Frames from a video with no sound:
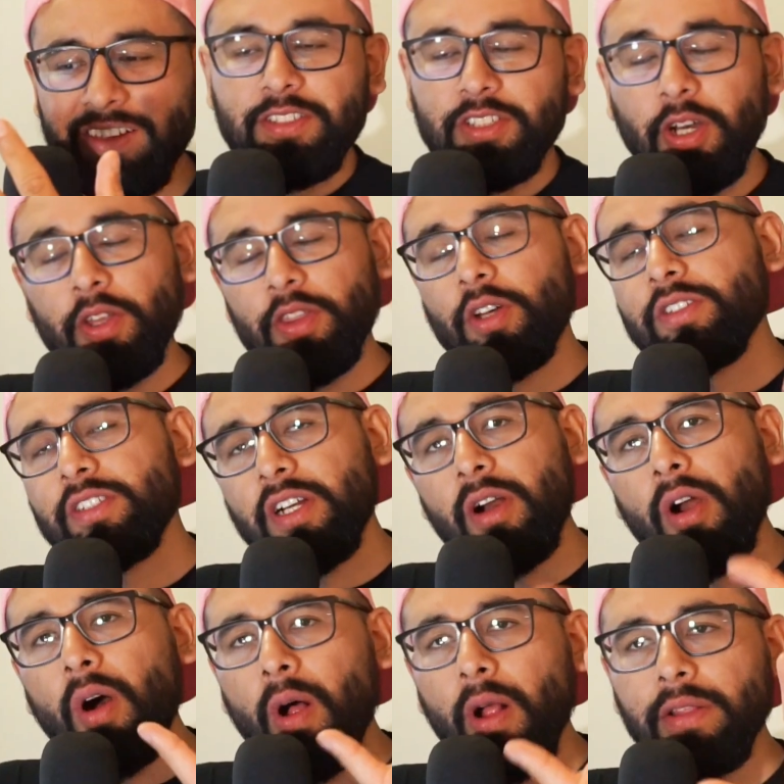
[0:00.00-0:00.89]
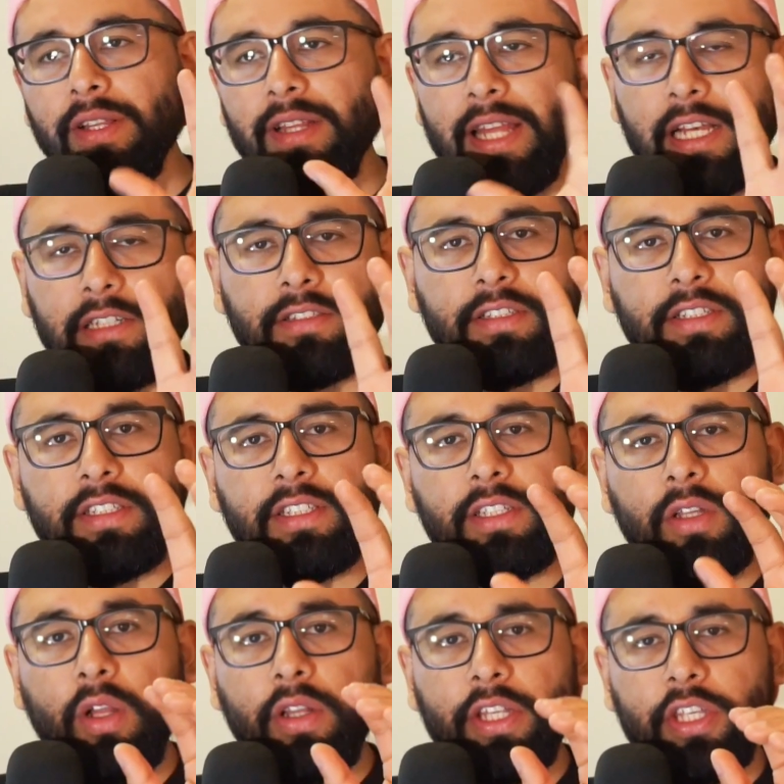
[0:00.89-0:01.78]
So those are all the
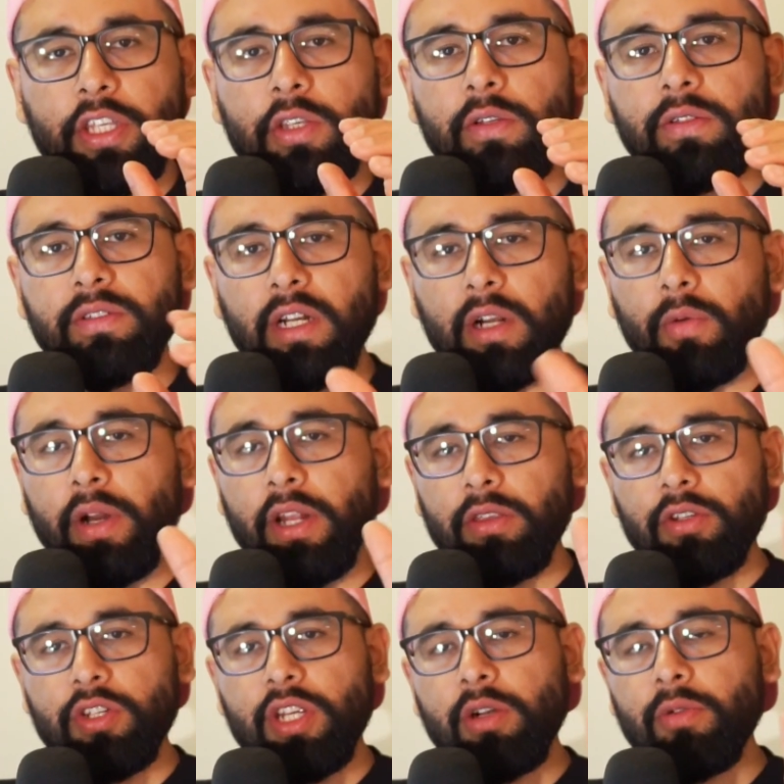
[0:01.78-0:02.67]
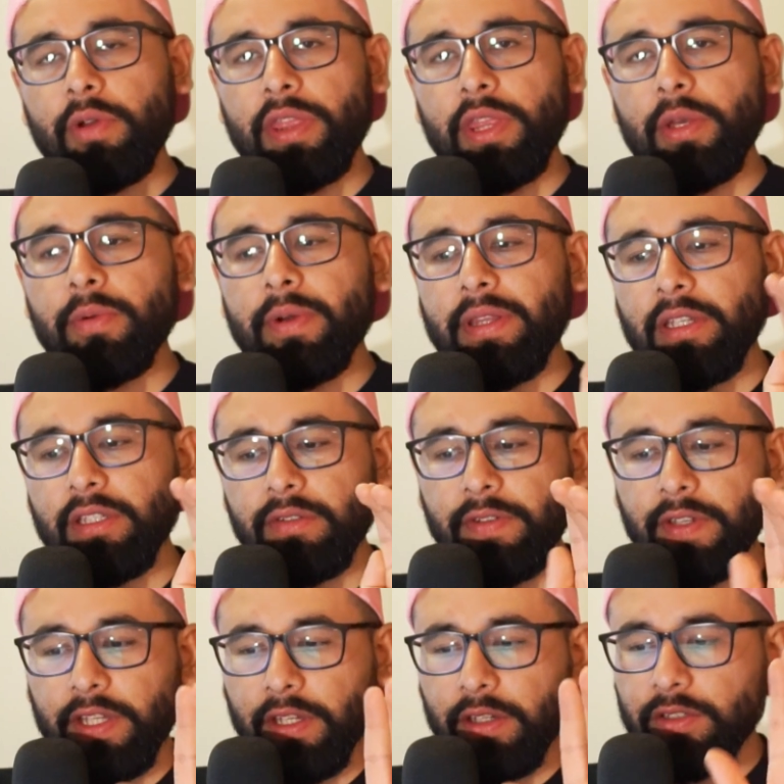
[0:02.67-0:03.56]
lessons and all the cues that I wanted to share with you in
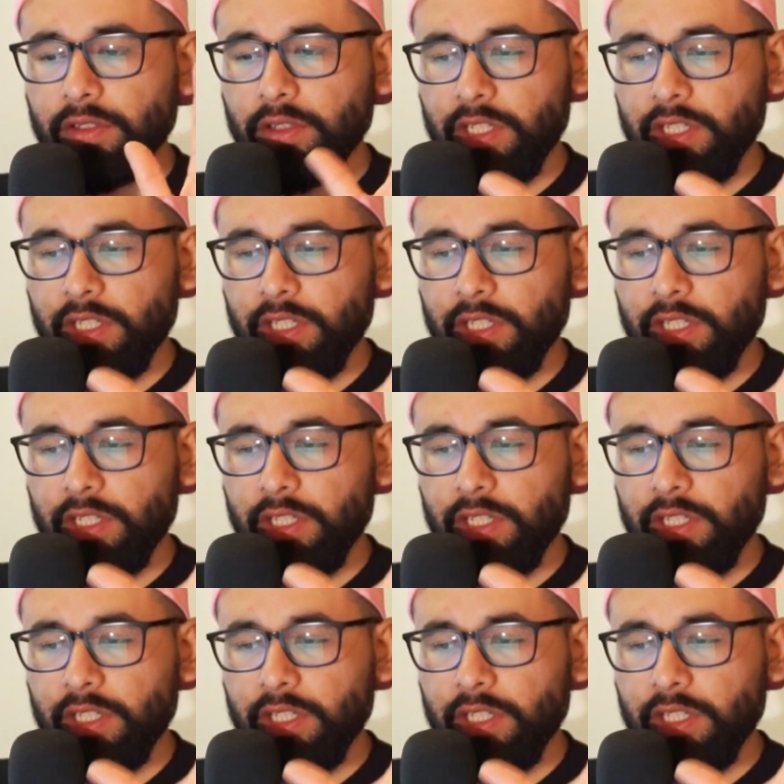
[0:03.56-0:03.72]
this video.